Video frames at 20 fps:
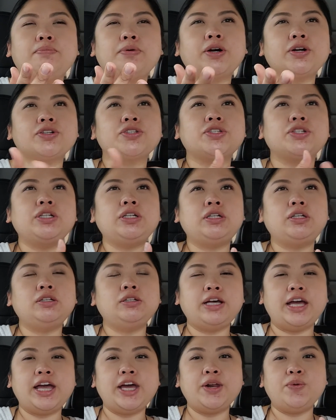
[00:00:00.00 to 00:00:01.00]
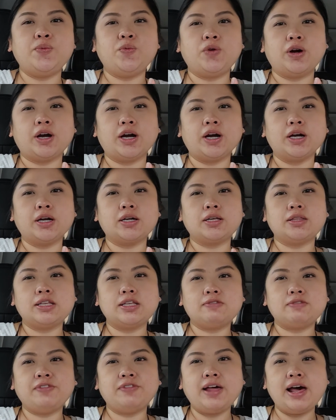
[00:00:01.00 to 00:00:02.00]
personal and work
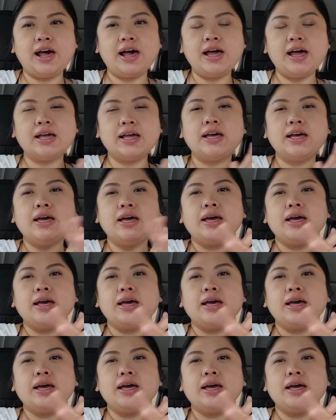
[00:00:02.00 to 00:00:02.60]
this vlog